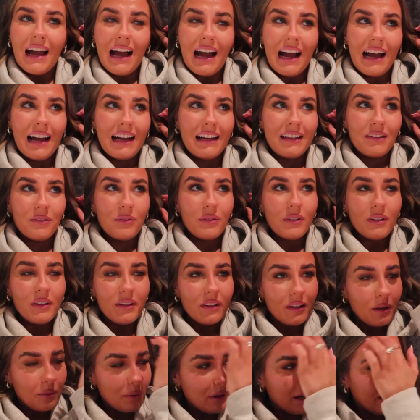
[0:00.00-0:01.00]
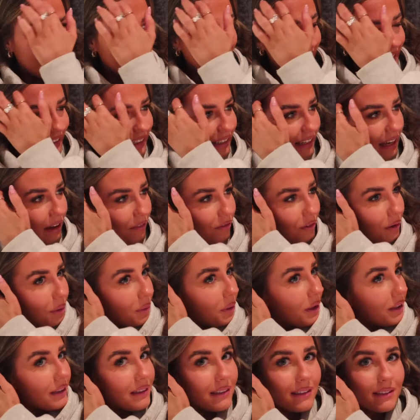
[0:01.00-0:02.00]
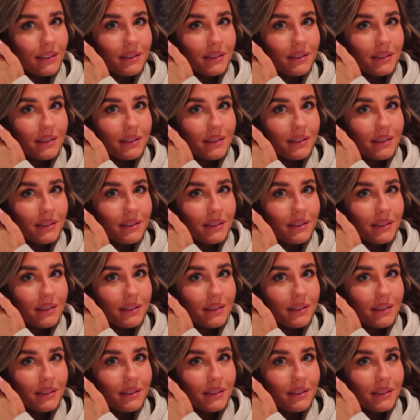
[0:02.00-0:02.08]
and they were IDing everyone.